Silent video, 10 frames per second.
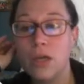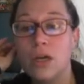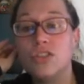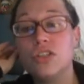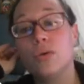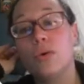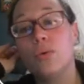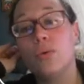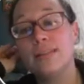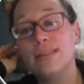So we
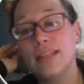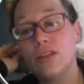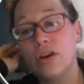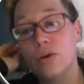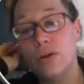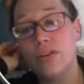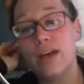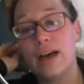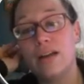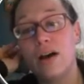can see, though,
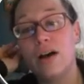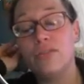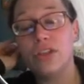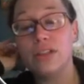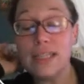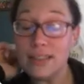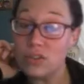that of the least